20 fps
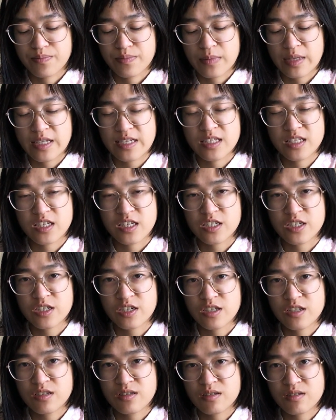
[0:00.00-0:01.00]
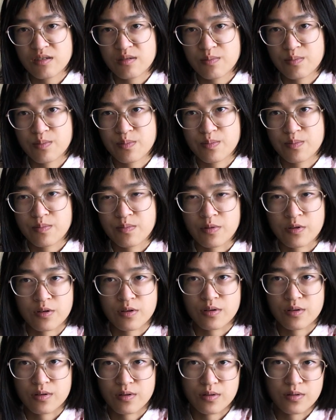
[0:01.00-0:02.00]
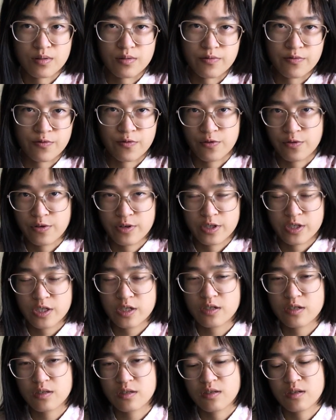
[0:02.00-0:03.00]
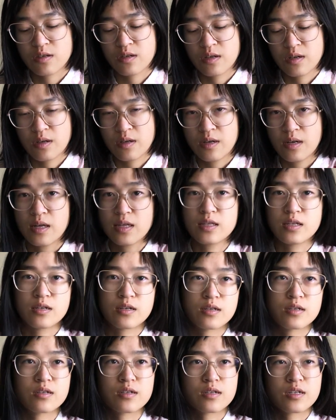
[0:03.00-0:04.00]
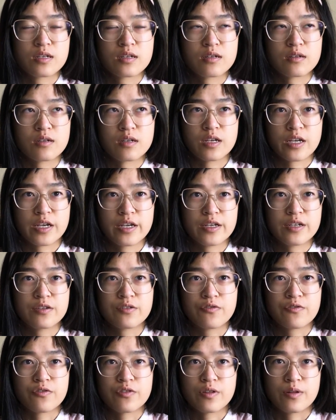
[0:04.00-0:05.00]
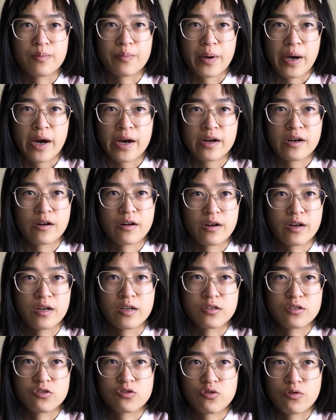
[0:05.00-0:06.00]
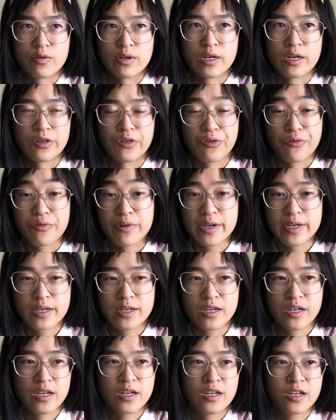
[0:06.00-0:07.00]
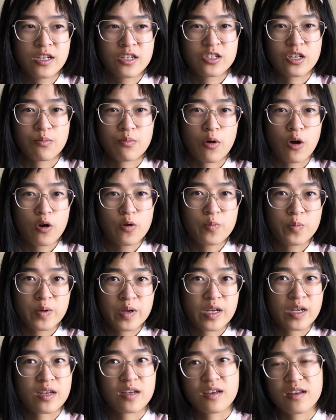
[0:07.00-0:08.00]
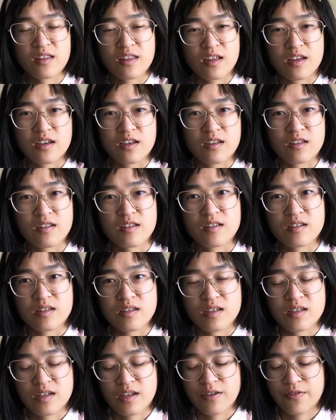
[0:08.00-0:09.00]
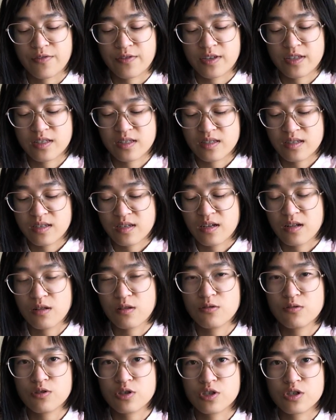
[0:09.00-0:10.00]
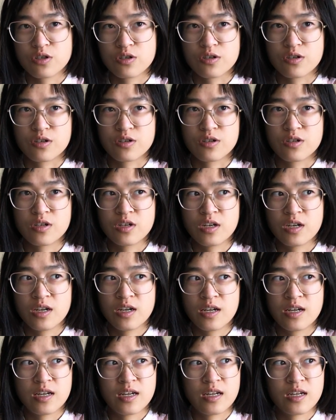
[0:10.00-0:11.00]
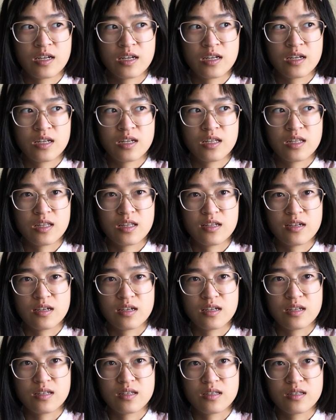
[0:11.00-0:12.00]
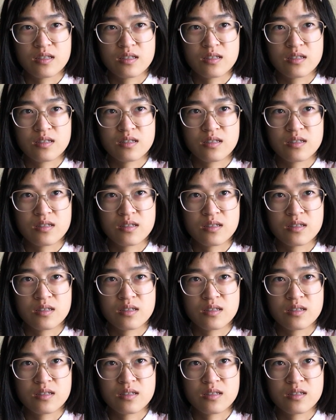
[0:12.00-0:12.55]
stitches per 4 inches, and the gauge for the pattern is 23. So I'm hoping that if it's looser, then